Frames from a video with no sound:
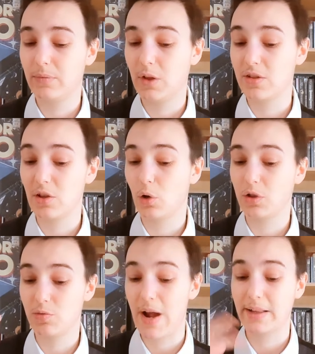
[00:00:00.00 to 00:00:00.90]
because uh, the
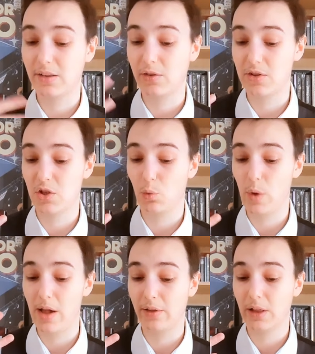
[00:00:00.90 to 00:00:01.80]
doctor's reacting to this so
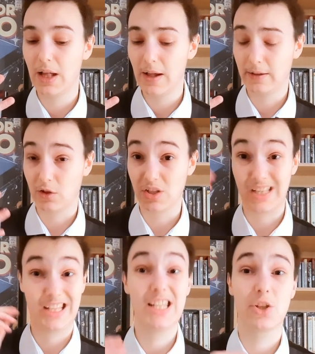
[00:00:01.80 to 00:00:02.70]
well because
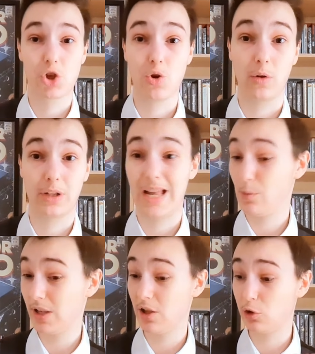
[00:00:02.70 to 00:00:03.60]
he's shocked and like
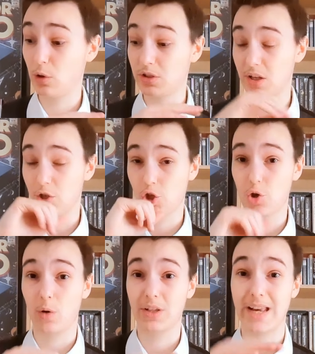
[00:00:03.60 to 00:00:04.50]
when the doctor is
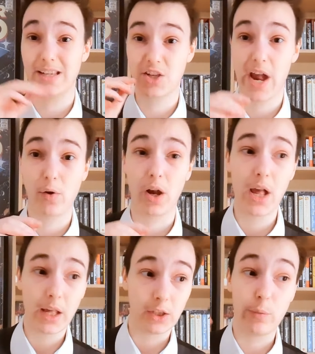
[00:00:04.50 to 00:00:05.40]
shocked and in terror
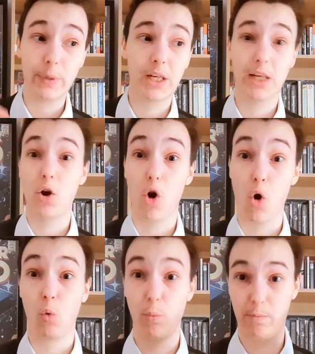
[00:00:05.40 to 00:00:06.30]
you immediately know
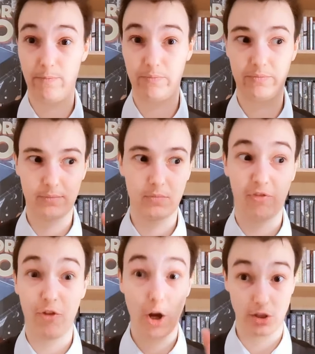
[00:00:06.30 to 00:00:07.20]
oh
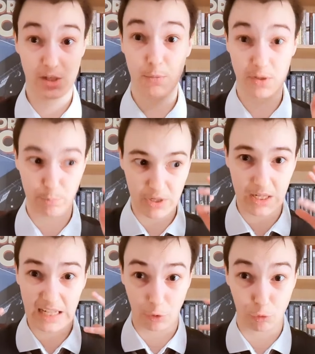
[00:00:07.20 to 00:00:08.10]
fuck this must be
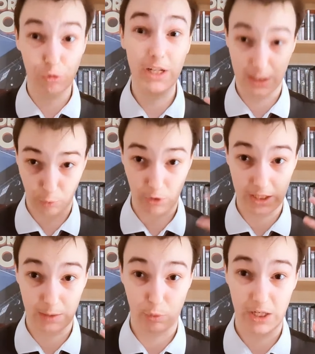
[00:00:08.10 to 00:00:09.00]
like a really
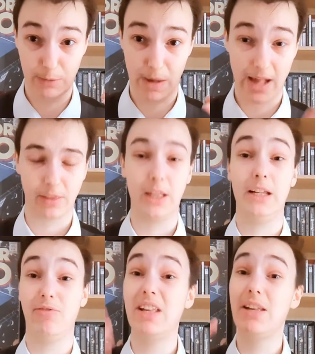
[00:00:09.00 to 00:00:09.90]
really really bad thing
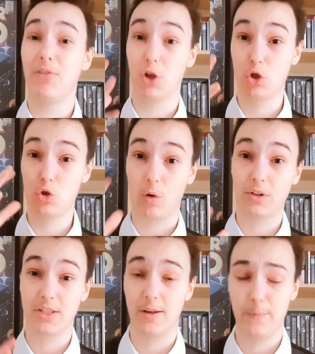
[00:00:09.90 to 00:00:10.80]
if even the
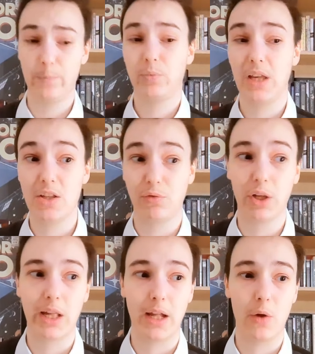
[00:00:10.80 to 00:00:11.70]
doctor is
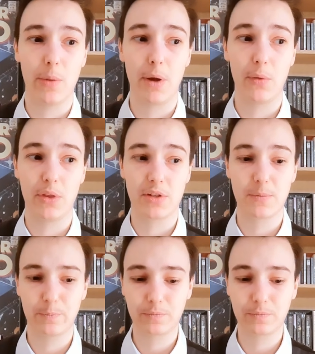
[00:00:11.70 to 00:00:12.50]
freaking out about this